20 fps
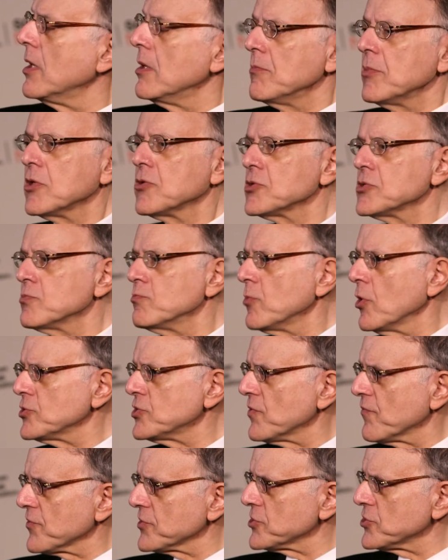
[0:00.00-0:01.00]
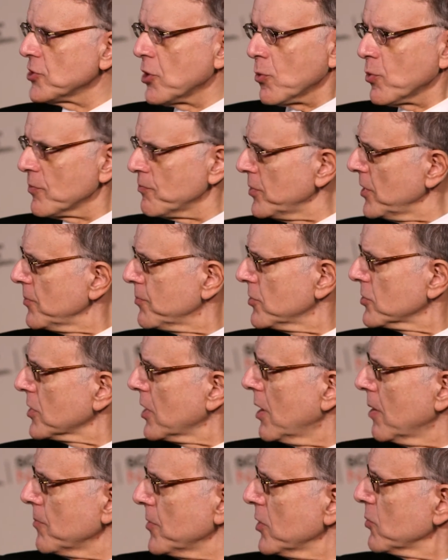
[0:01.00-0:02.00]
Because most of us know when people
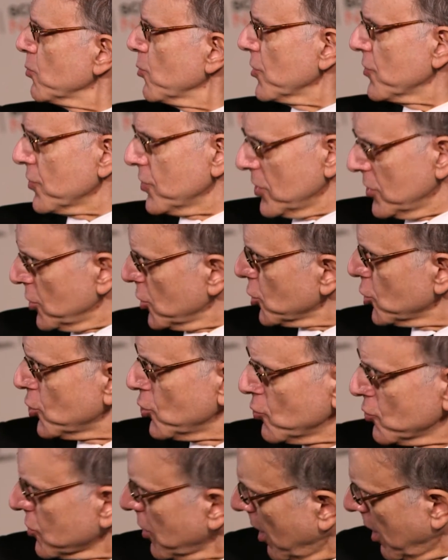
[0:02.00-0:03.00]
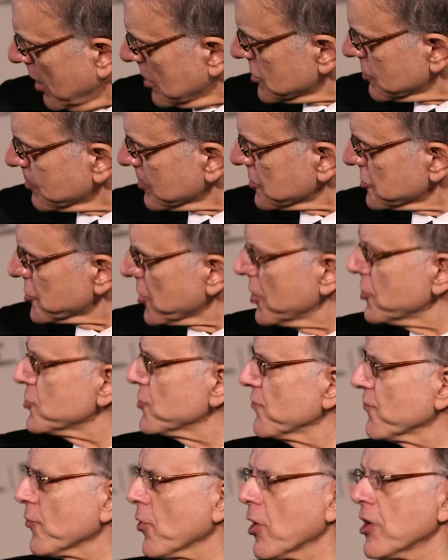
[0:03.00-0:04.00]
come in with an acute
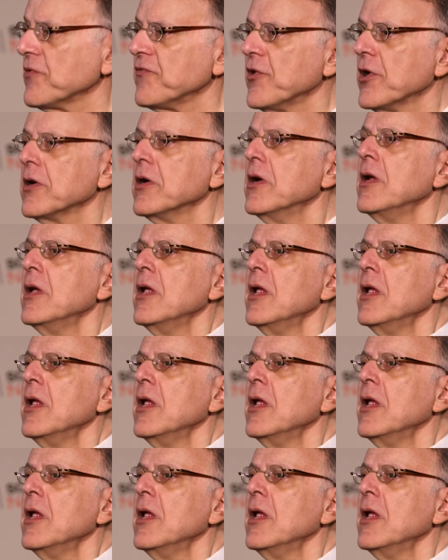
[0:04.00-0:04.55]
hospitalization for heart failure,